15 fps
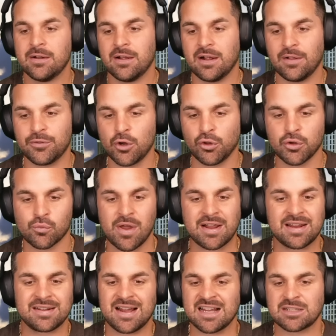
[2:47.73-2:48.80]
The only
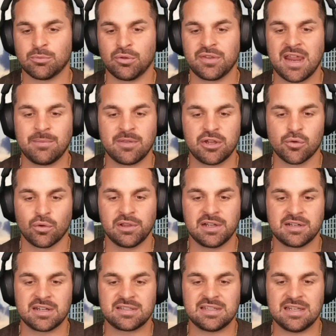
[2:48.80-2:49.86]
recognizable name that you're really
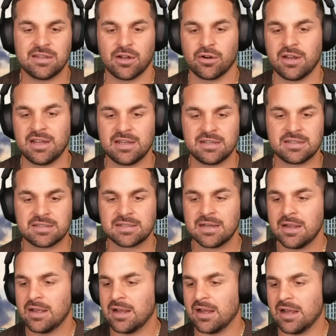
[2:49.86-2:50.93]
going to see there is
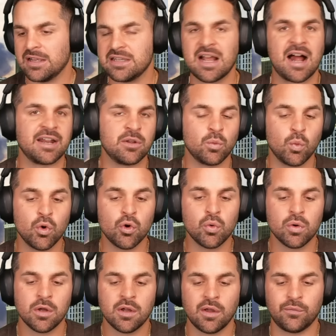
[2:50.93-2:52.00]
Yanin Wu.